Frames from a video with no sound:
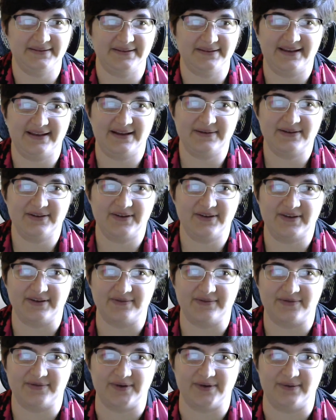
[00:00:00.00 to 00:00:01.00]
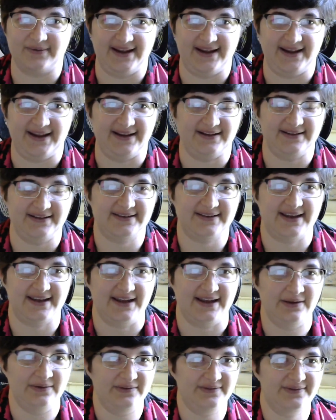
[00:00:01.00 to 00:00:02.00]
they were looking for a way to
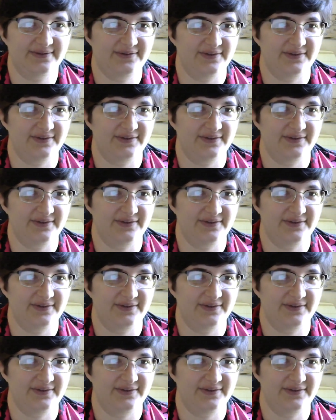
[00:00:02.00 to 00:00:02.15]
have